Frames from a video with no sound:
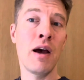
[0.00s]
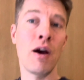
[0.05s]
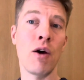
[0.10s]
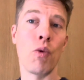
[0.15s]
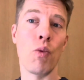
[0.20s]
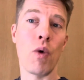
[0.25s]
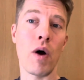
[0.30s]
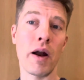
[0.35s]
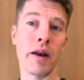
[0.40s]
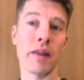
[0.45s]

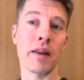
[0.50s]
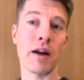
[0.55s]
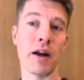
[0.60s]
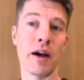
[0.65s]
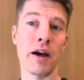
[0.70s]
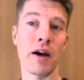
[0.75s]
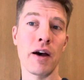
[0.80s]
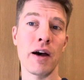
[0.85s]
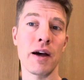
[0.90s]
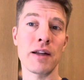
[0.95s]
One that I
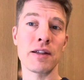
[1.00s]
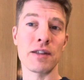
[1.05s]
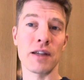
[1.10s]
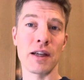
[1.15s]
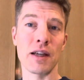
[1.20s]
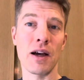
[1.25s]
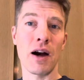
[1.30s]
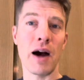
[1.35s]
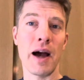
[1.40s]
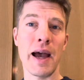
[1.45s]
heard is a
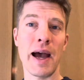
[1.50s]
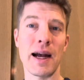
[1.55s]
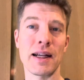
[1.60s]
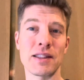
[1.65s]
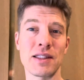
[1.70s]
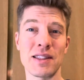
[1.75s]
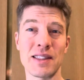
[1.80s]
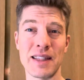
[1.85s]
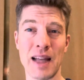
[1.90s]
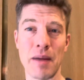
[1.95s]
guy had
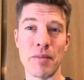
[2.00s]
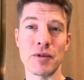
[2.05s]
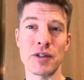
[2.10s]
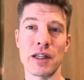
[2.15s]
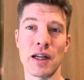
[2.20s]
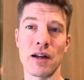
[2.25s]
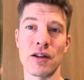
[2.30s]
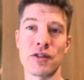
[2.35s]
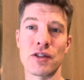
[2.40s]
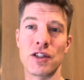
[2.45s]
stem
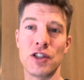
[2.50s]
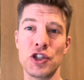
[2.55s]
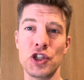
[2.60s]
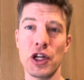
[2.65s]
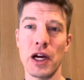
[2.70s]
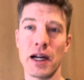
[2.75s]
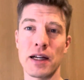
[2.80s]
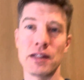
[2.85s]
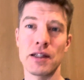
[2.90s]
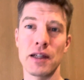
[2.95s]
cells
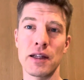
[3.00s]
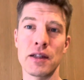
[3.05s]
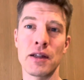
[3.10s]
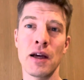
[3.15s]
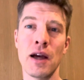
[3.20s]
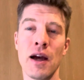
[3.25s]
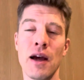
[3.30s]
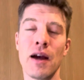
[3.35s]
injected.